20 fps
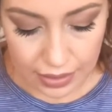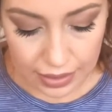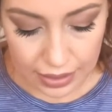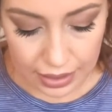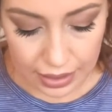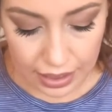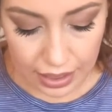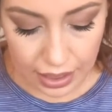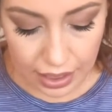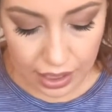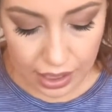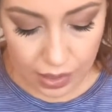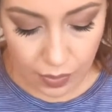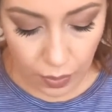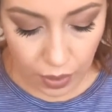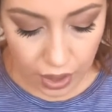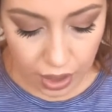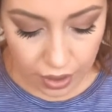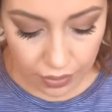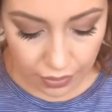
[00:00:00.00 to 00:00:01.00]
And it has
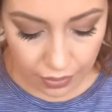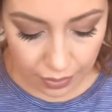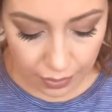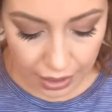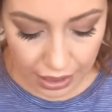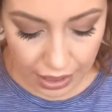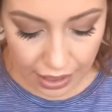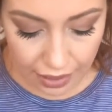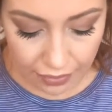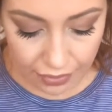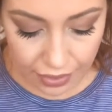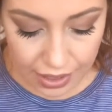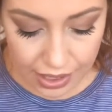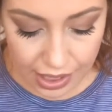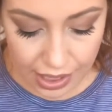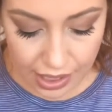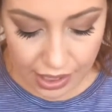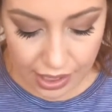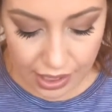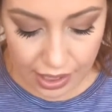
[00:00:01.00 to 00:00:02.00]
worked for me ever
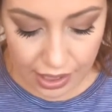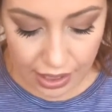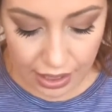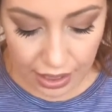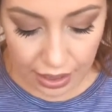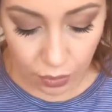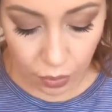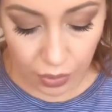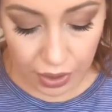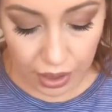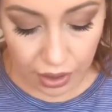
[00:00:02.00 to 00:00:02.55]
since, and I will